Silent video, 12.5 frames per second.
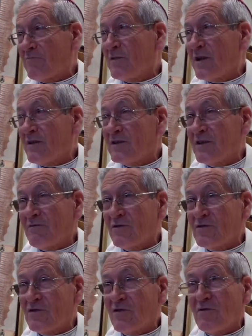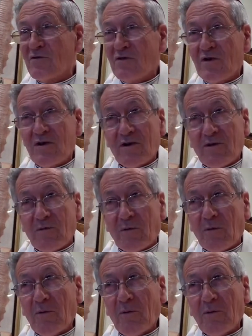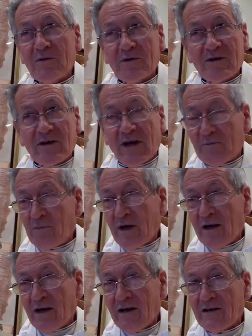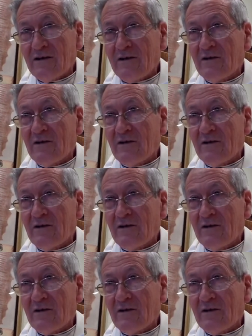Because he was so, not bad.